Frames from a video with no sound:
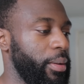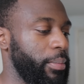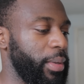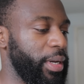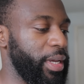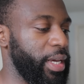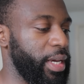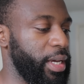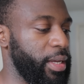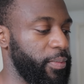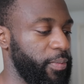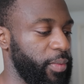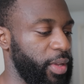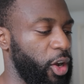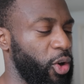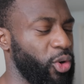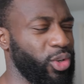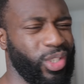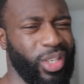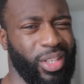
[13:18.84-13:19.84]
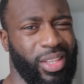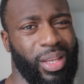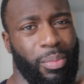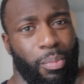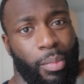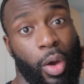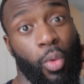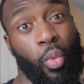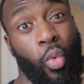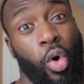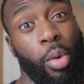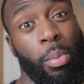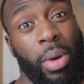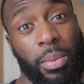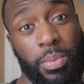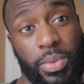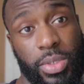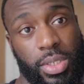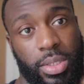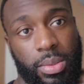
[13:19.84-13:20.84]
But yeah, I also think my
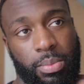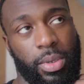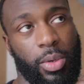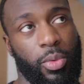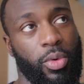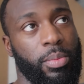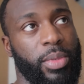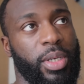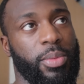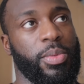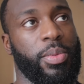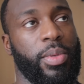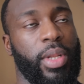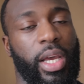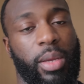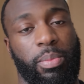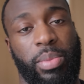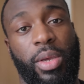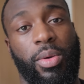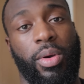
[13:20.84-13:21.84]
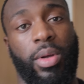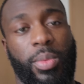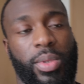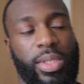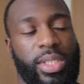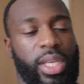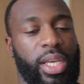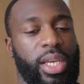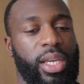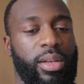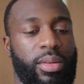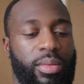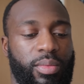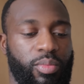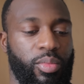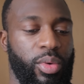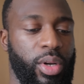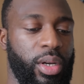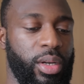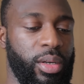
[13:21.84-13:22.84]
warm-ups, like P1 was saying,
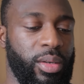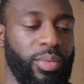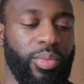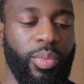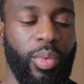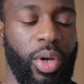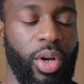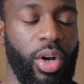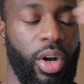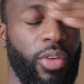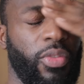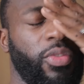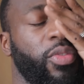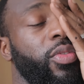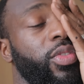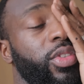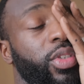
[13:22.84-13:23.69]
were off.